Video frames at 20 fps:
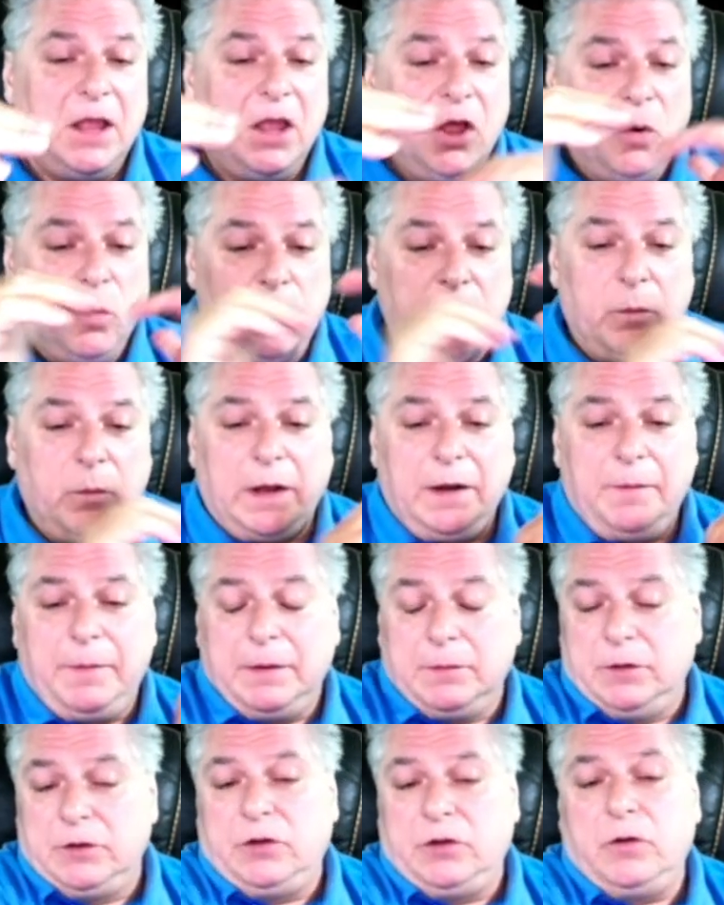We want to be
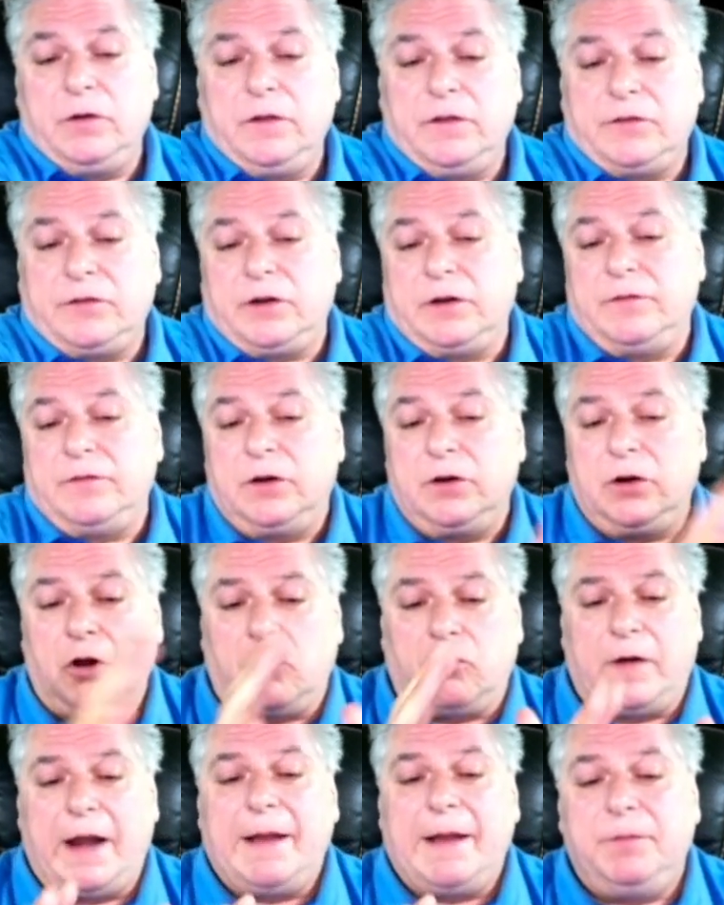able to go to the server,
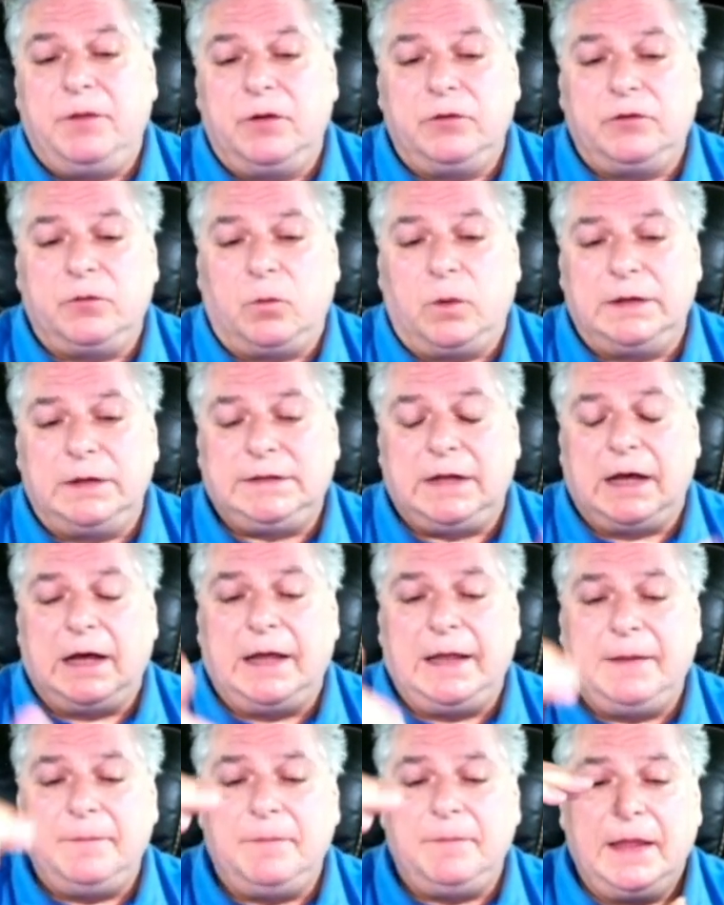grab those one
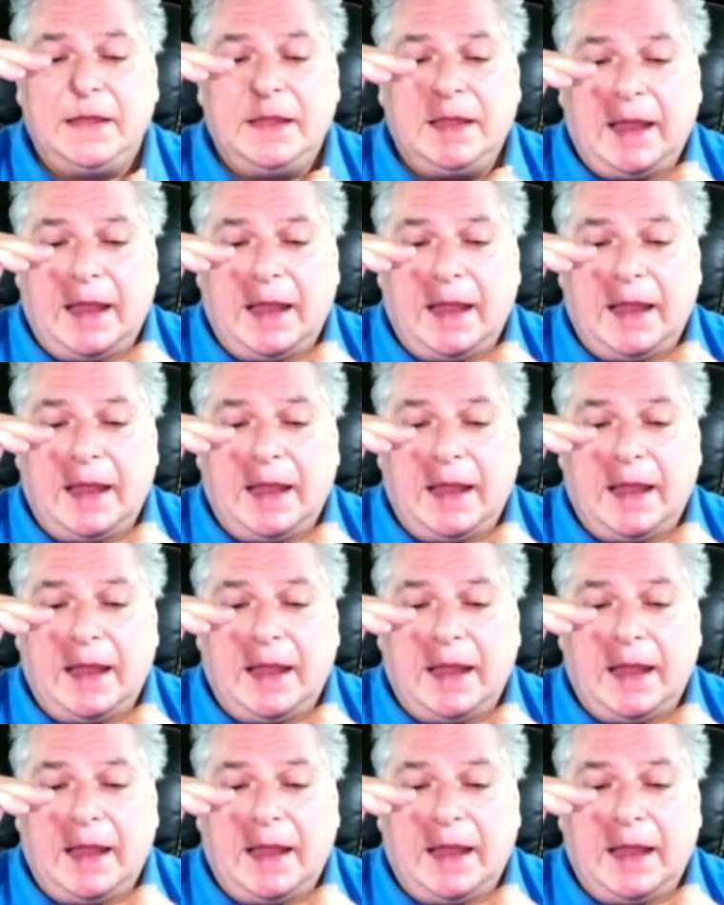time,